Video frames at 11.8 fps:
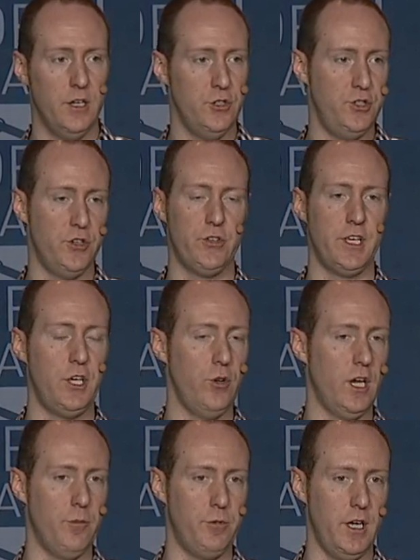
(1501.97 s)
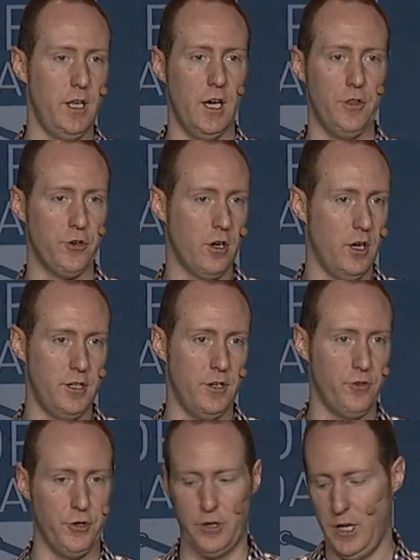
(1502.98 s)
just like you would update other
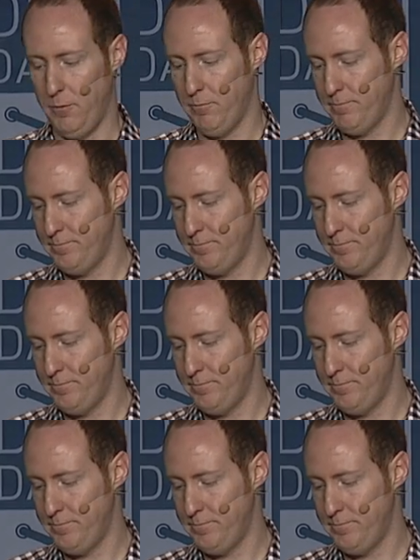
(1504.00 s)
content for your game.